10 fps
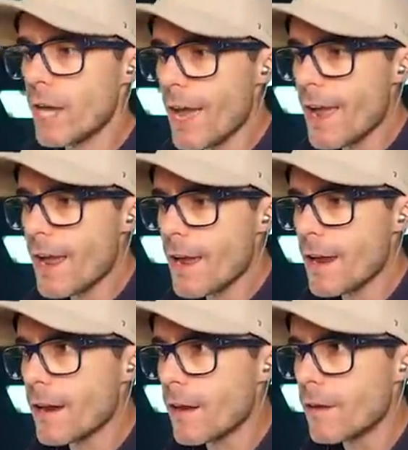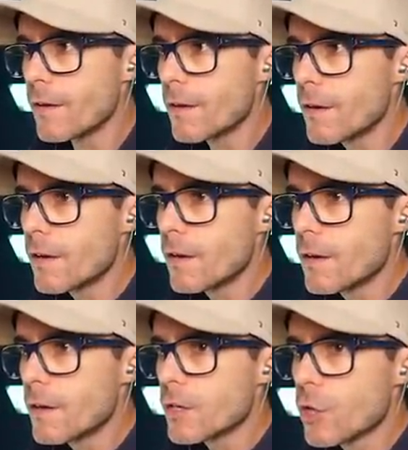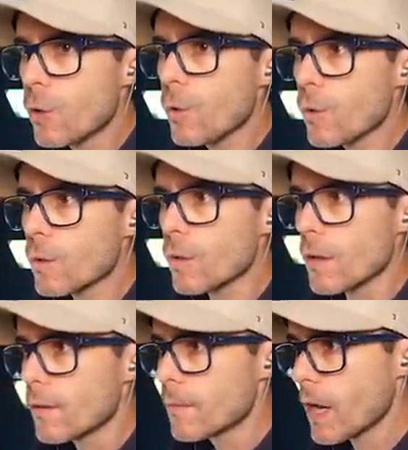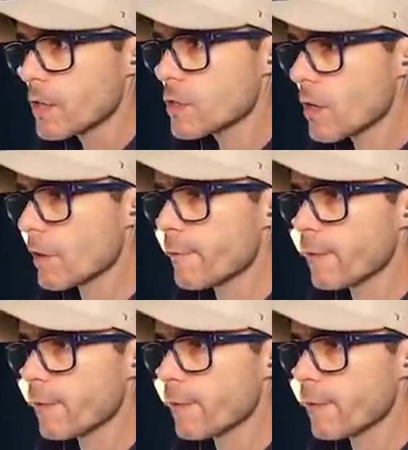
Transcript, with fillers: can! Cool! I just got a